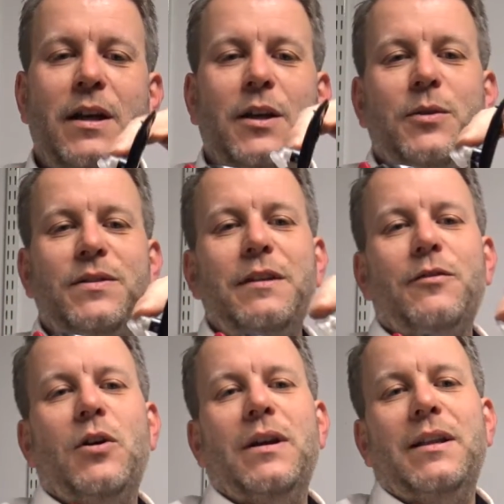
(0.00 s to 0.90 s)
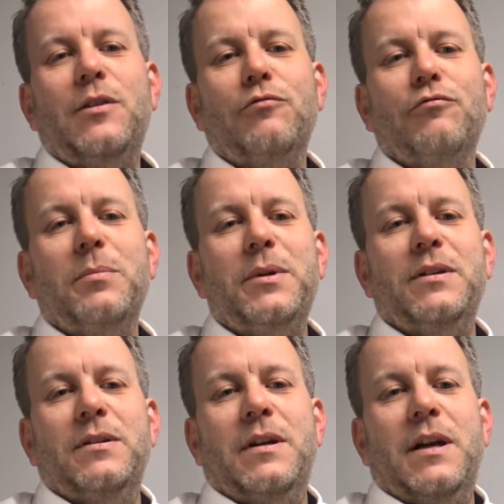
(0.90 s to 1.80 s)
You'll see you've got a little
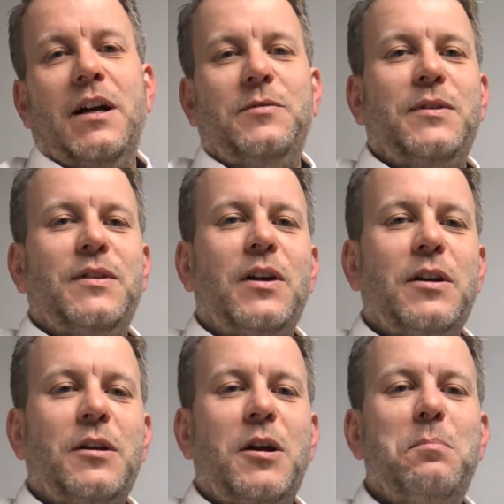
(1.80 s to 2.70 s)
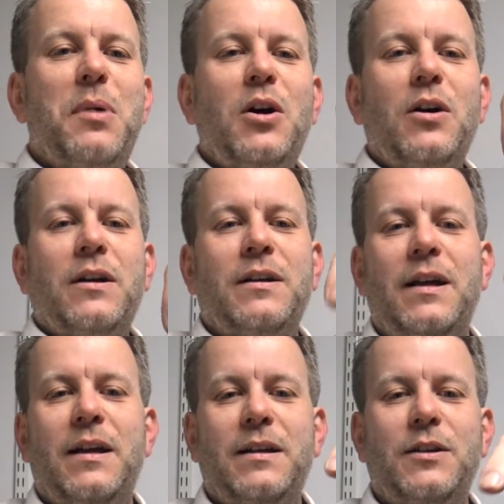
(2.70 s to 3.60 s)
rubber, I suppose like a bung,
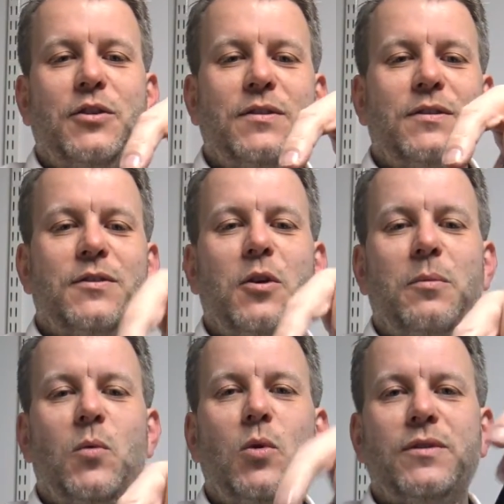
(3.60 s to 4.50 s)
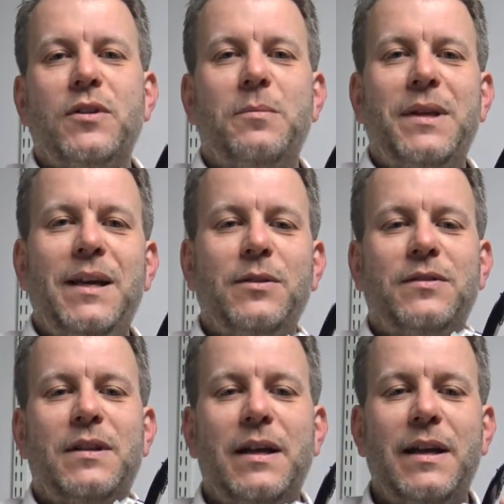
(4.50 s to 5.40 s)
just to stop the water coming
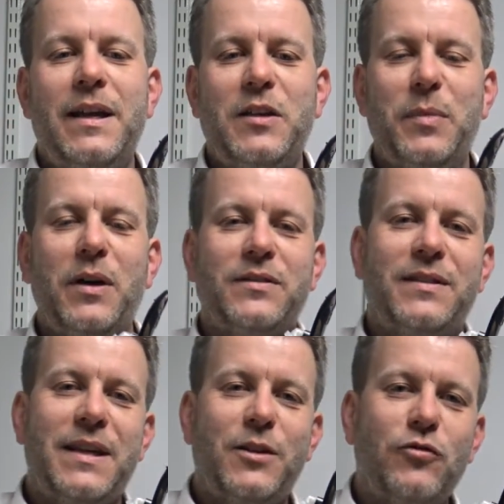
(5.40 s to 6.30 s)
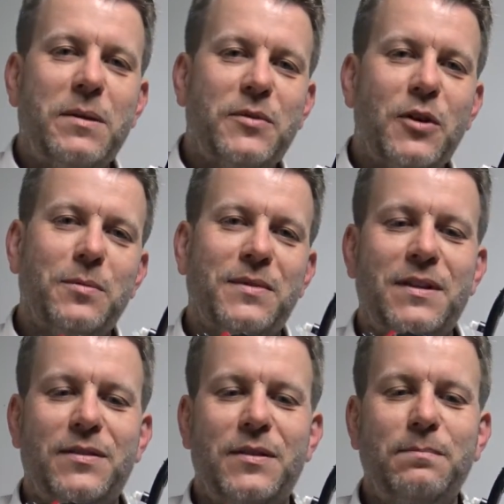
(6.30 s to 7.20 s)
out. It's part of their drip stop
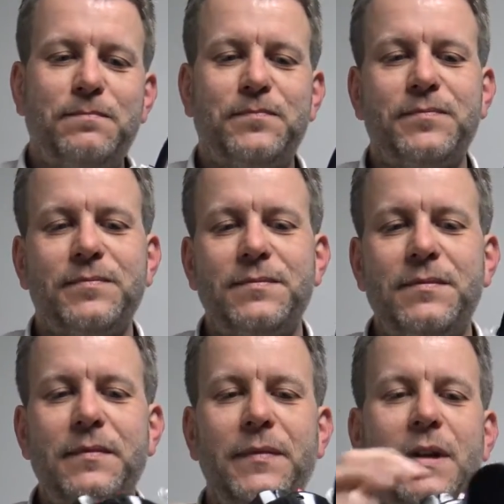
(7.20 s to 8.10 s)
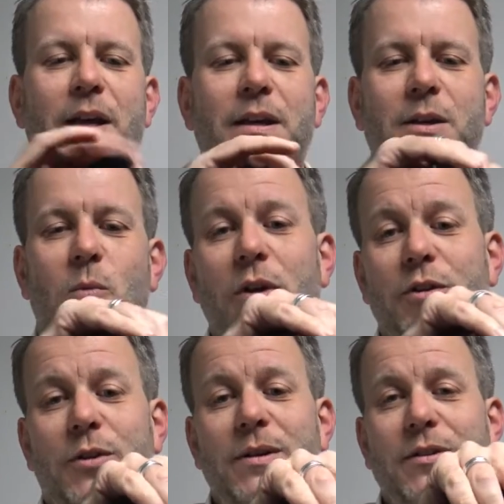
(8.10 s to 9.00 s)
system. What
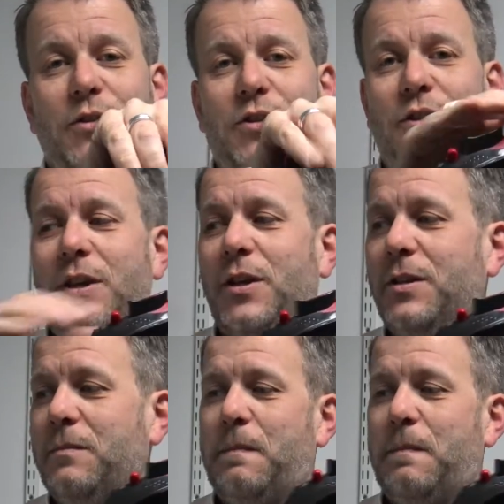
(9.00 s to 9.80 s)
I'll do is I'll just show you.